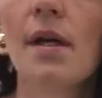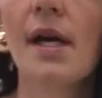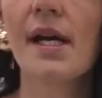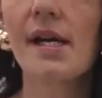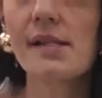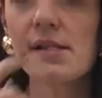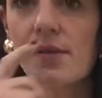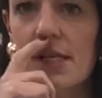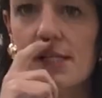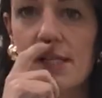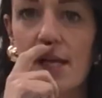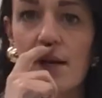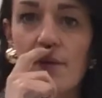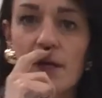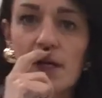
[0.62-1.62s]
Hey guys, okay,
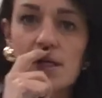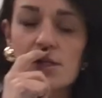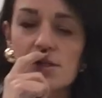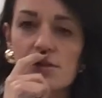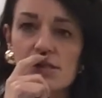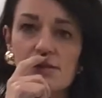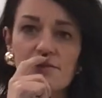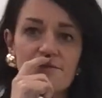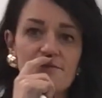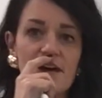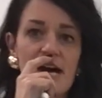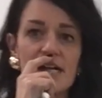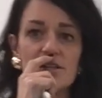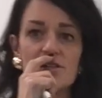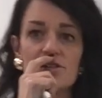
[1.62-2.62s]
today we're going to do some
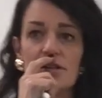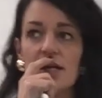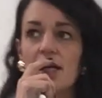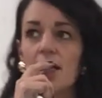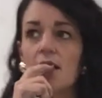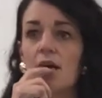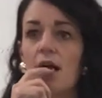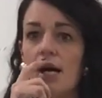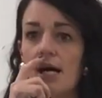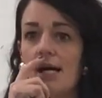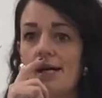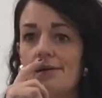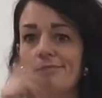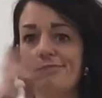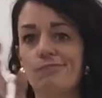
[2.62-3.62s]
factoring,
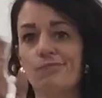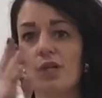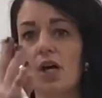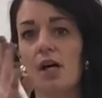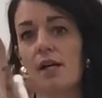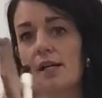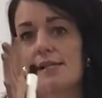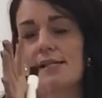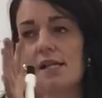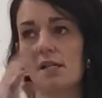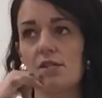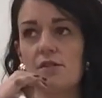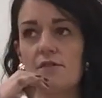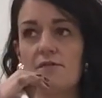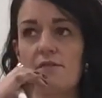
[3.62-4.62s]
we'll call it
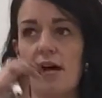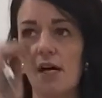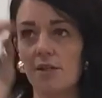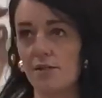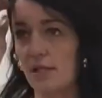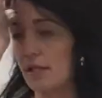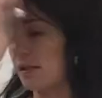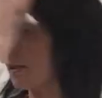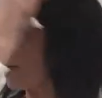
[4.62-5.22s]
extension factoring.